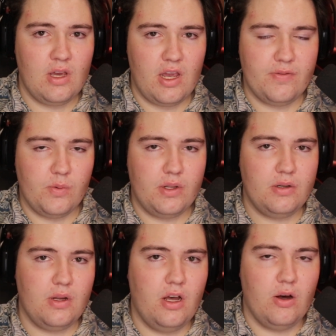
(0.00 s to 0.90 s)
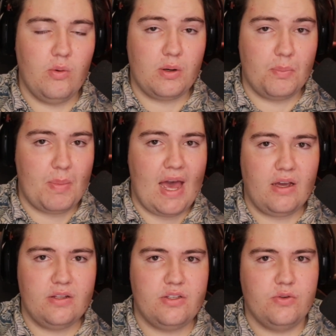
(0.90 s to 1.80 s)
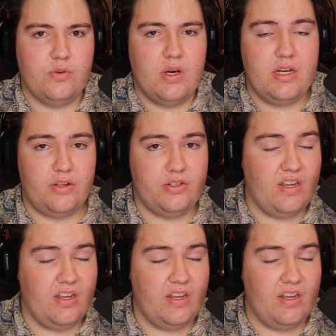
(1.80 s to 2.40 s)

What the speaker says: Hey everyone, welcome back to another